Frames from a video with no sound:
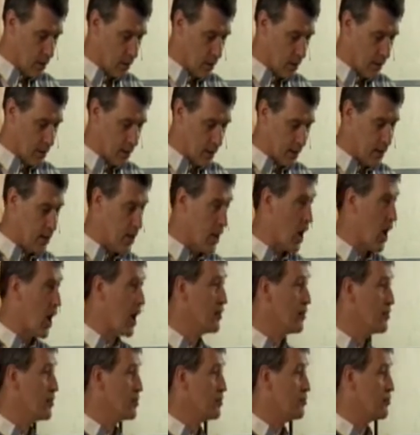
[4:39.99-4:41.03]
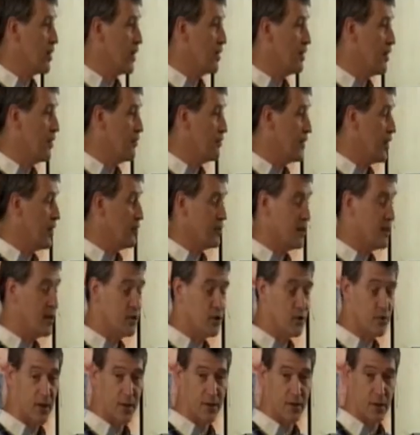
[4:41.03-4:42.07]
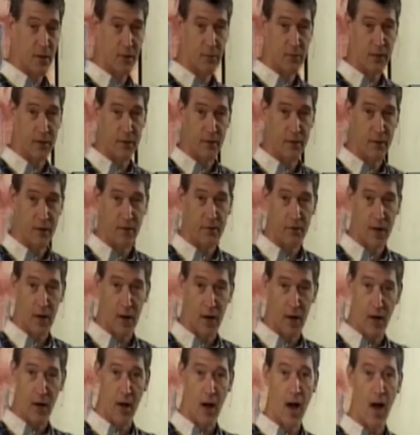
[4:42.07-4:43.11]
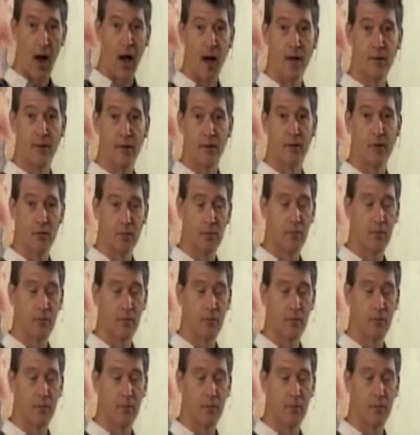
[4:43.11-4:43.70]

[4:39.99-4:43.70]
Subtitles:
if they are distrusting reason, if they are not